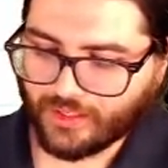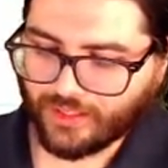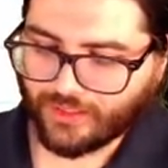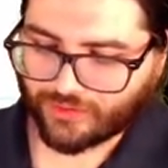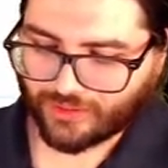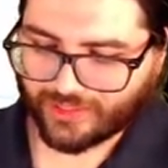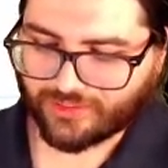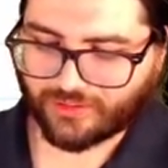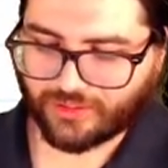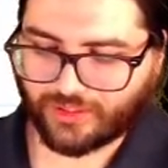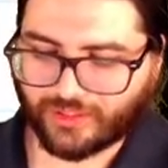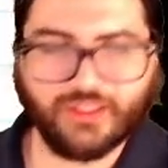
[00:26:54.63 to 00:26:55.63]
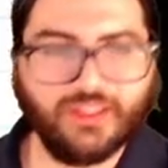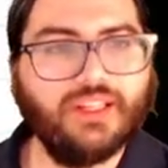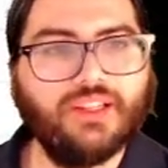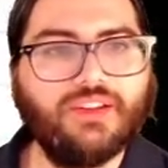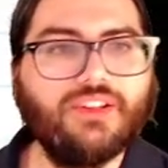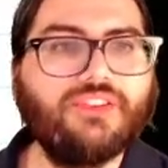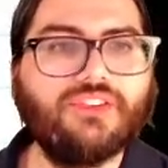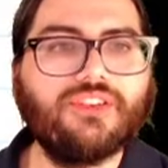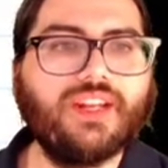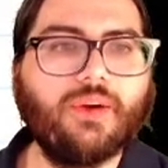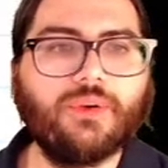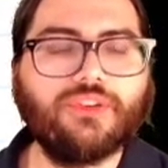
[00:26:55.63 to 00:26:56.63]
So let's look. This is
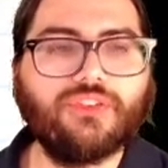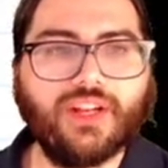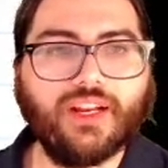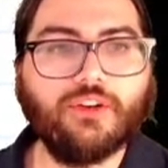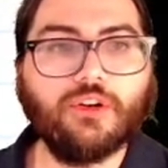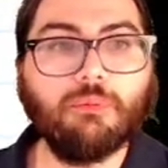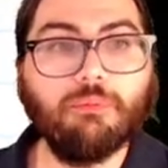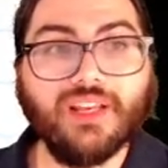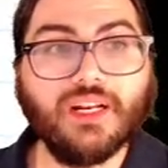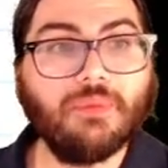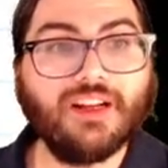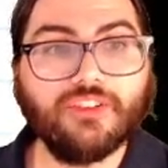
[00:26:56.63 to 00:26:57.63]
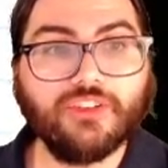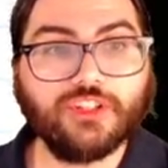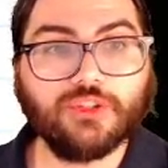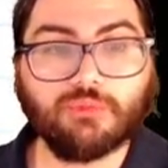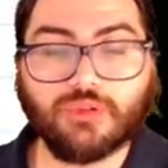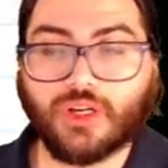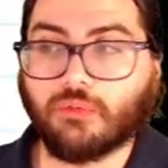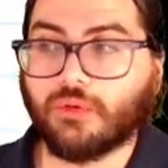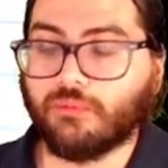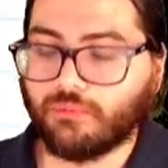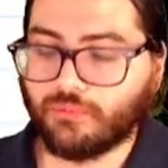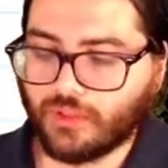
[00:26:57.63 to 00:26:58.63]
now a standard minimization
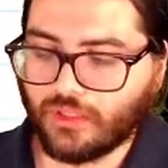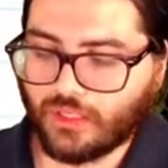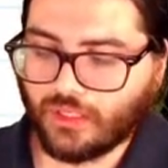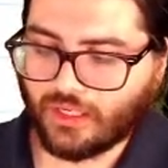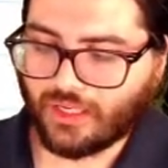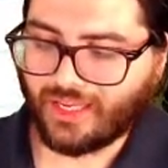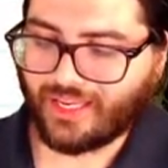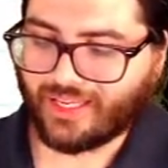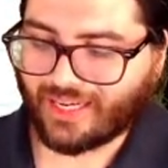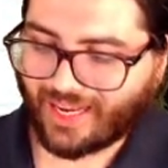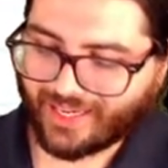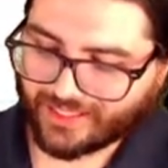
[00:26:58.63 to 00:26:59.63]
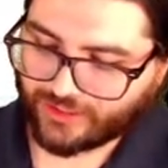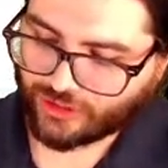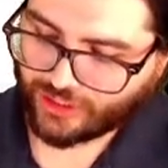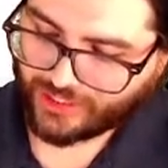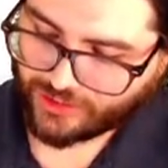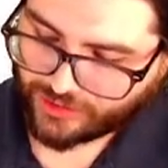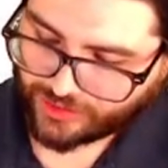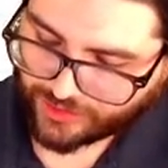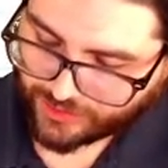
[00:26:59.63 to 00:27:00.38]
problem, and I can change it